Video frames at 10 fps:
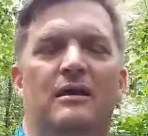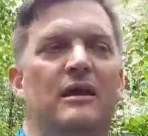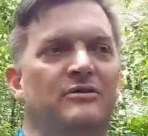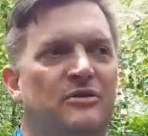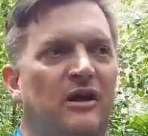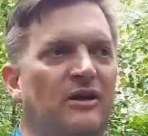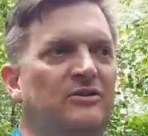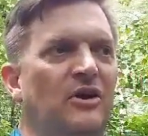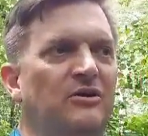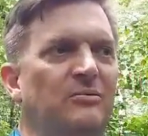Yesterday I
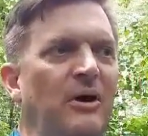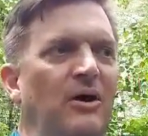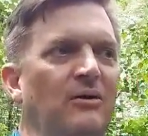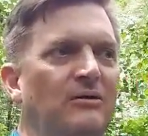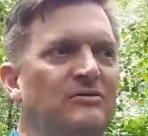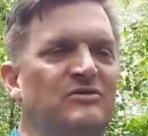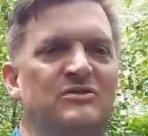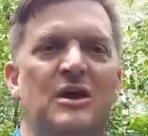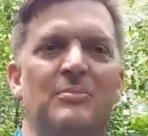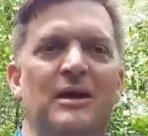talked about
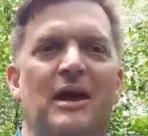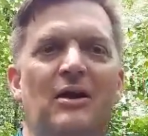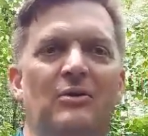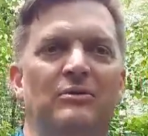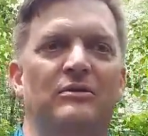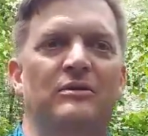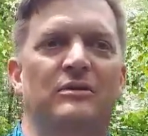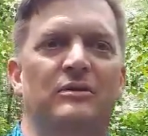stepping out